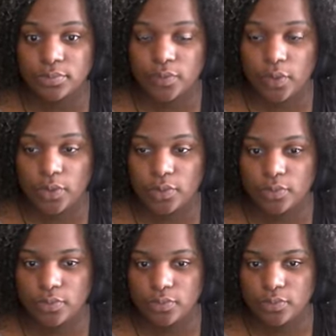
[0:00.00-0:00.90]

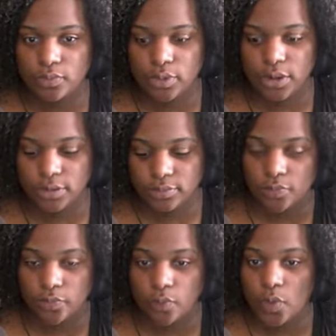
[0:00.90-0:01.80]
Whoa, okay.
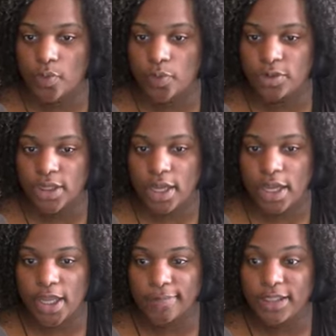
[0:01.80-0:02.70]
One more
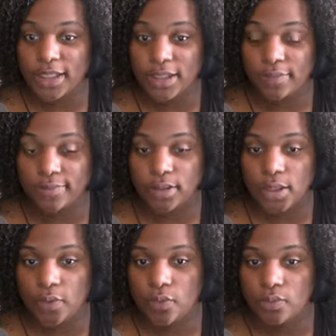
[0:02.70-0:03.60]
time, killing
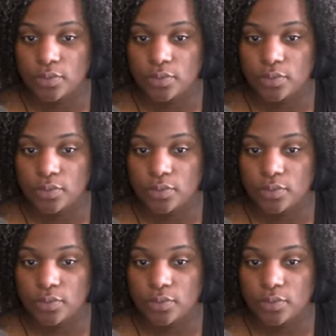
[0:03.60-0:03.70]
blow.